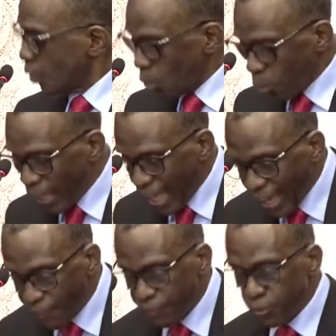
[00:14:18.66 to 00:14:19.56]
We
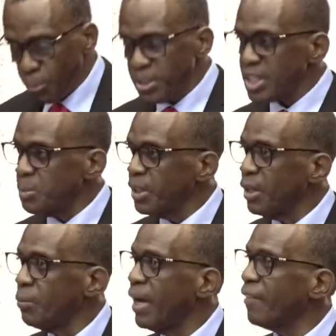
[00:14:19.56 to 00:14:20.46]
have to, Mr.
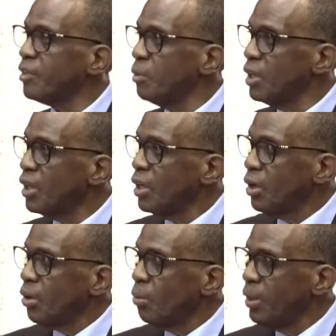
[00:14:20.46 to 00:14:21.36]
Speaker, we
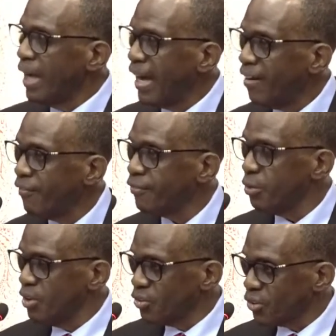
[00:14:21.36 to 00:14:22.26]
have to
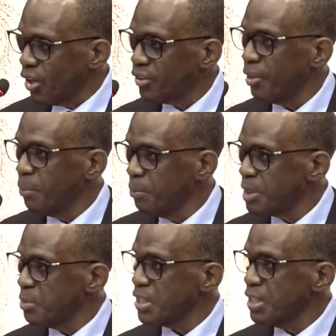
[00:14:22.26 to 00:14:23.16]
discuss the
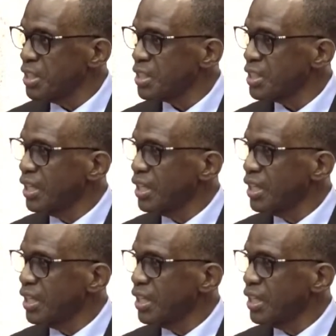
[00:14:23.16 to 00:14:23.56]
people's business